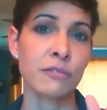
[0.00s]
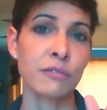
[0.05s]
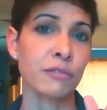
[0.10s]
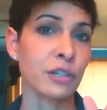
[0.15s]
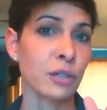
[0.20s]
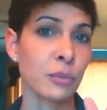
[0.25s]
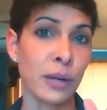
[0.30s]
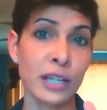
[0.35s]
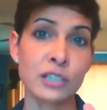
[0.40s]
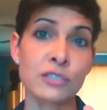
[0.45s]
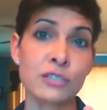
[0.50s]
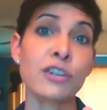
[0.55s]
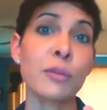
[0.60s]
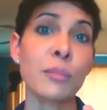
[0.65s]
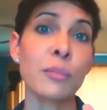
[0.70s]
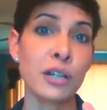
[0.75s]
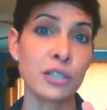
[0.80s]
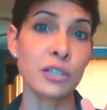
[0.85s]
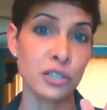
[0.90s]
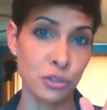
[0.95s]
free range
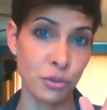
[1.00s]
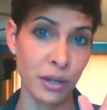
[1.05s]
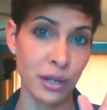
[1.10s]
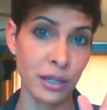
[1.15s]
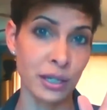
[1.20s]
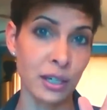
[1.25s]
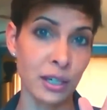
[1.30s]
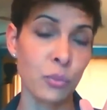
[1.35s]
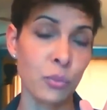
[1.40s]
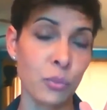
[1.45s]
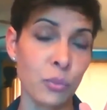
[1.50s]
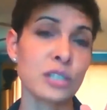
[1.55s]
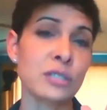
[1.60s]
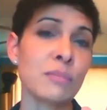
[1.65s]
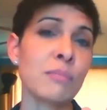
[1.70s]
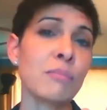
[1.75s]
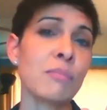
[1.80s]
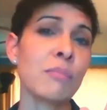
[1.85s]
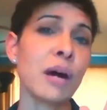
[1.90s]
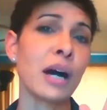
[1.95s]
from Australia, which
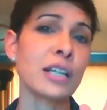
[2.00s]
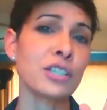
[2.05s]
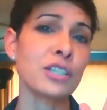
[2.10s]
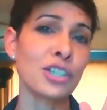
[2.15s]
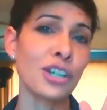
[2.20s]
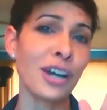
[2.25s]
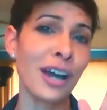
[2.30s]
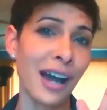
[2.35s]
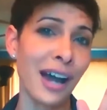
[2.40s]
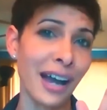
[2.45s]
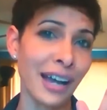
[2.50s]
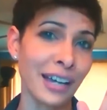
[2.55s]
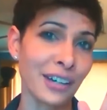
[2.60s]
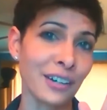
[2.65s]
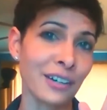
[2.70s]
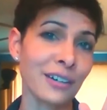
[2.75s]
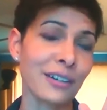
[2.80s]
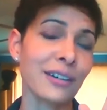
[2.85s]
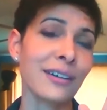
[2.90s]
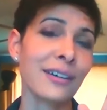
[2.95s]
much
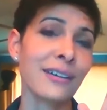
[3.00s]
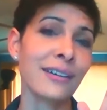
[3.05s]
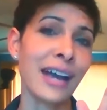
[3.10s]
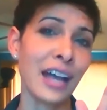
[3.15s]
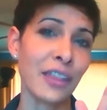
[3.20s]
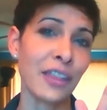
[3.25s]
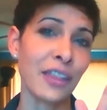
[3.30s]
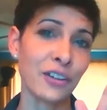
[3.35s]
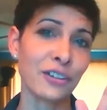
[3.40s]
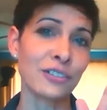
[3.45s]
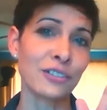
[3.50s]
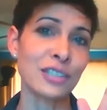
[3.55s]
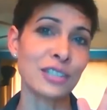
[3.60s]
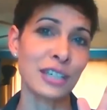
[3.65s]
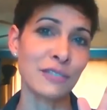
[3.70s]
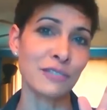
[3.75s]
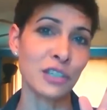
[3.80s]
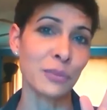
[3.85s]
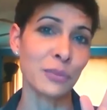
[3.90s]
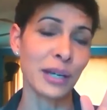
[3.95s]
higher ethical
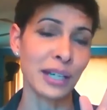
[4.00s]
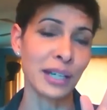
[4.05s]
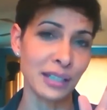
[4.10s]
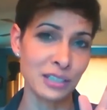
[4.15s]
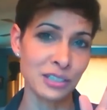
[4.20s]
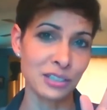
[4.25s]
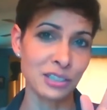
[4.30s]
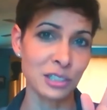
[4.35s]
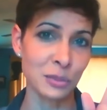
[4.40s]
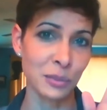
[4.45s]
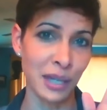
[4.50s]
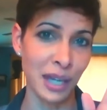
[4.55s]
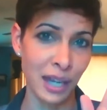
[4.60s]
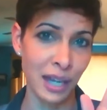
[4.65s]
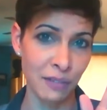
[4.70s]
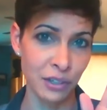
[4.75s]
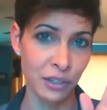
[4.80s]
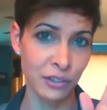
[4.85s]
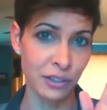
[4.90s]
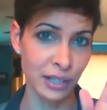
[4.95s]
safety regulations that we
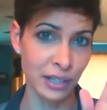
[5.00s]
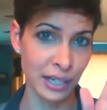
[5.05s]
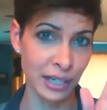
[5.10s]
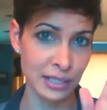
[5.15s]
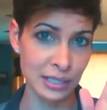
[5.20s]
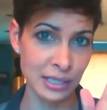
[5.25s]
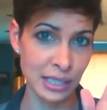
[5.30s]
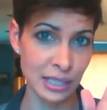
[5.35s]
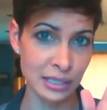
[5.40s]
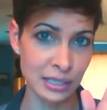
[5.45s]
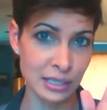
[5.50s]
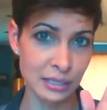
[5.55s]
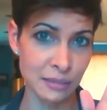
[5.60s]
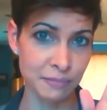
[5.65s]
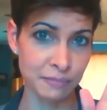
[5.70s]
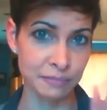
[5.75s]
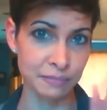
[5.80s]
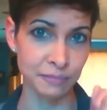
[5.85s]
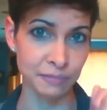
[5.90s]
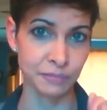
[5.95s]
have here in the United
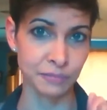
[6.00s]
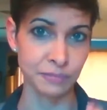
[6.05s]
States.